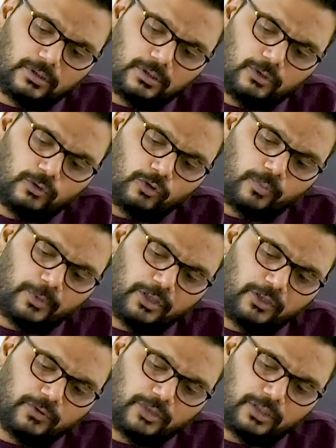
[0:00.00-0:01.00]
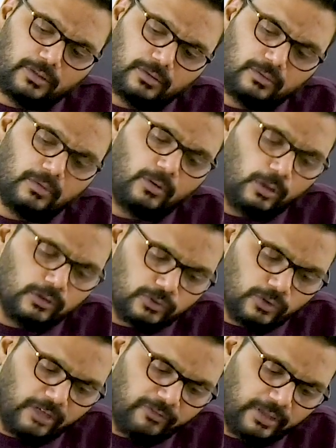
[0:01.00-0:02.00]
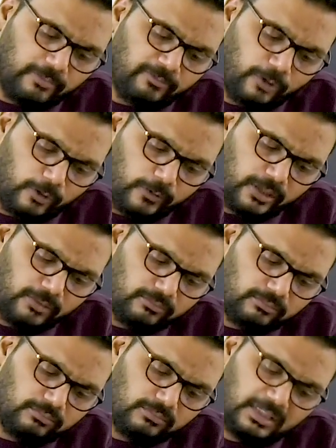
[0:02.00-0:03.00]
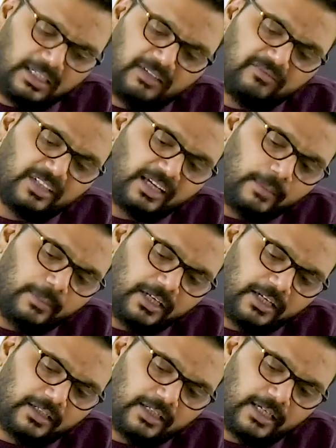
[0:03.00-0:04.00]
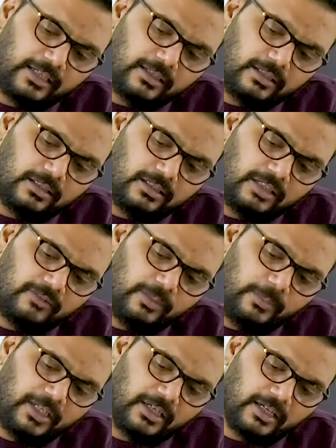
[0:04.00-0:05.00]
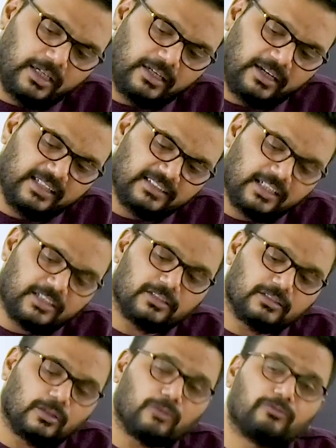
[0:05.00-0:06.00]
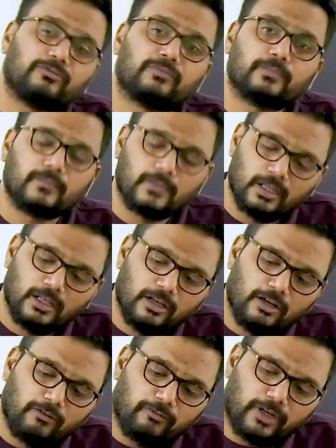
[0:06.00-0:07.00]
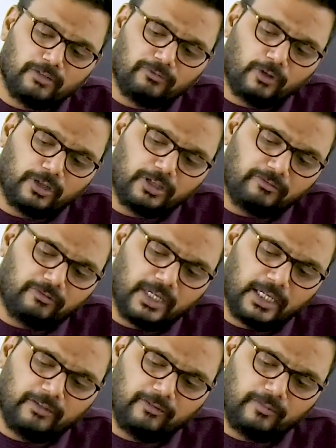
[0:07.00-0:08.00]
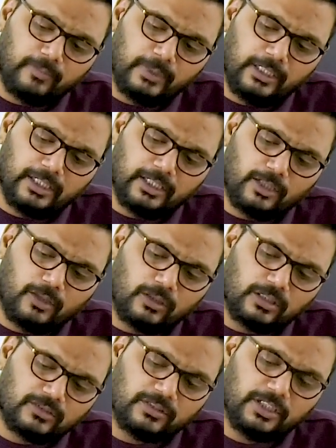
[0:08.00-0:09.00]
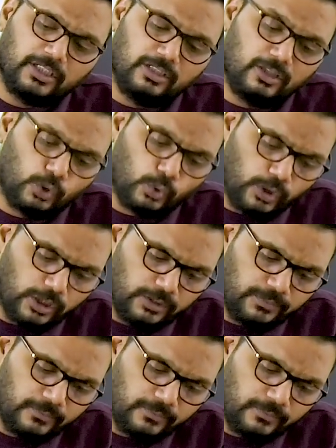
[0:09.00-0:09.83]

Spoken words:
Union also have come forward. They committed that they will make a transactions of $145 million in total.